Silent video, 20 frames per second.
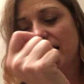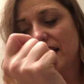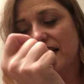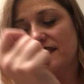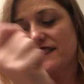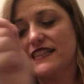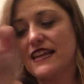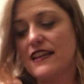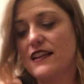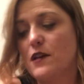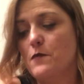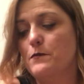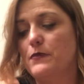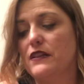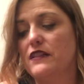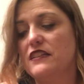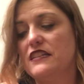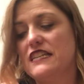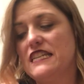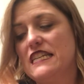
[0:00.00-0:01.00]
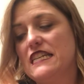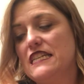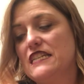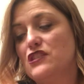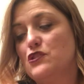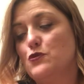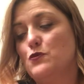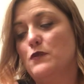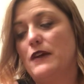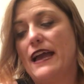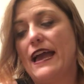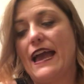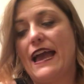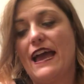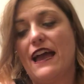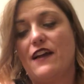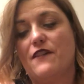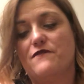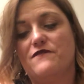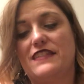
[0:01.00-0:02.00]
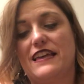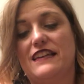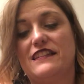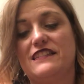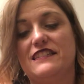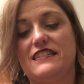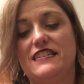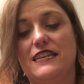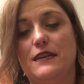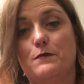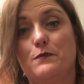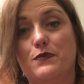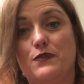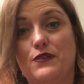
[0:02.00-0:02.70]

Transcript: It's that ability to have that deep